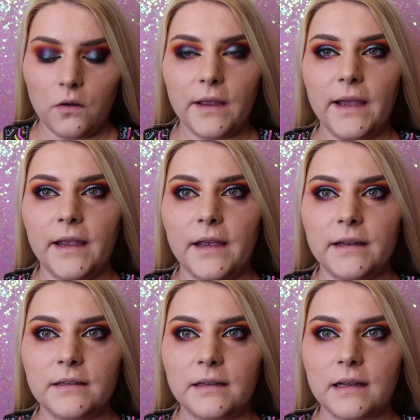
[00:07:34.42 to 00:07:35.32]
Okay,
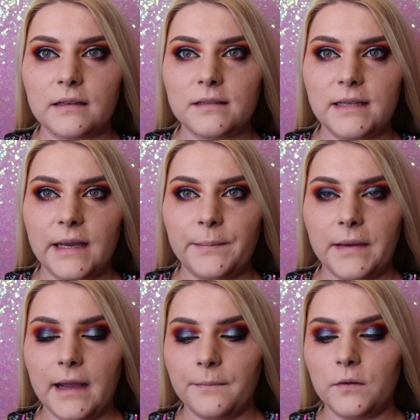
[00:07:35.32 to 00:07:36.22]
and next step
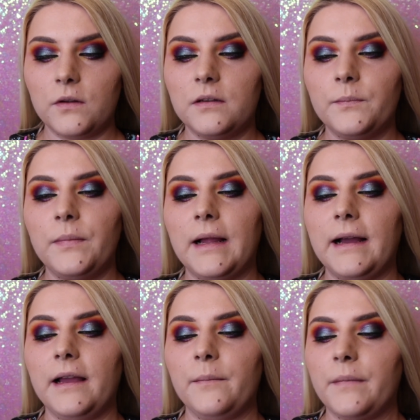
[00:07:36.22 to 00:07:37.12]
I'm gonna
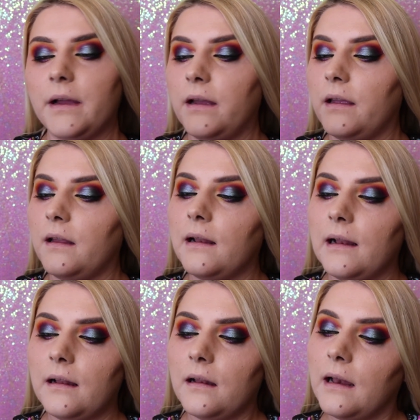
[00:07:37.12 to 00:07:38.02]
apply
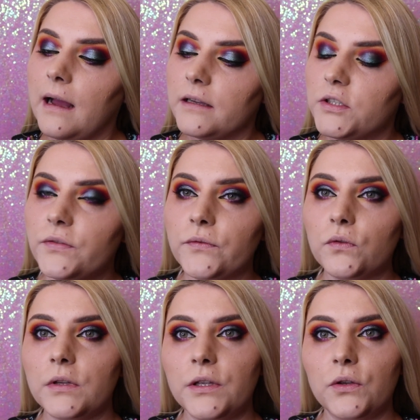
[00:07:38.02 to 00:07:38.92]
my Lash
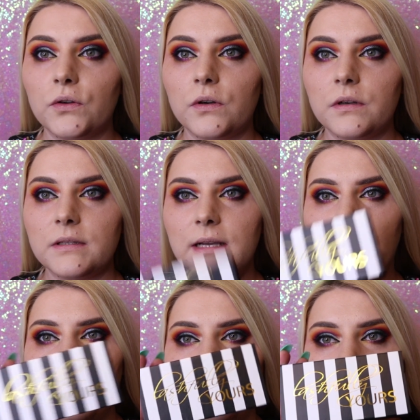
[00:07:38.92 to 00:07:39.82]
Fully Yours
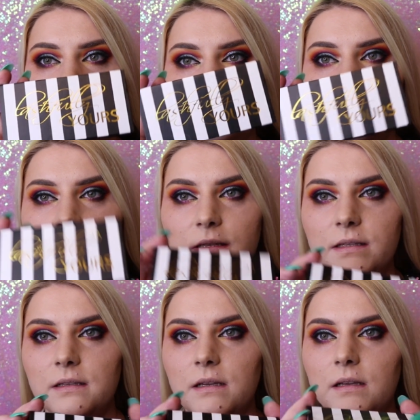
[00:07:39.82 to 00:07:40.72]

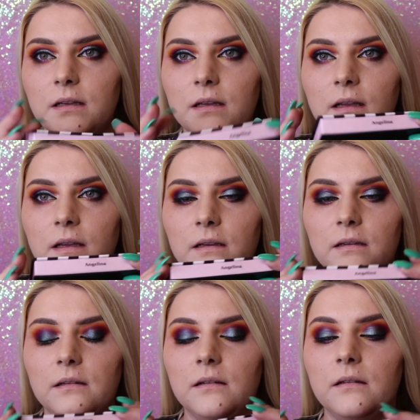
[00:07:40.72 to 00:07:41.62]
eyelashes,
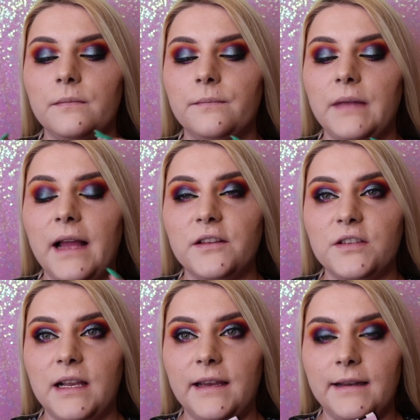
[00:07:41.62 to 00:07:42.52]

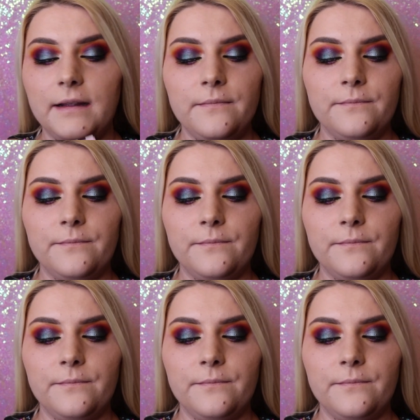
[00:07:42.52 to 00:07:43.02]
Angelina.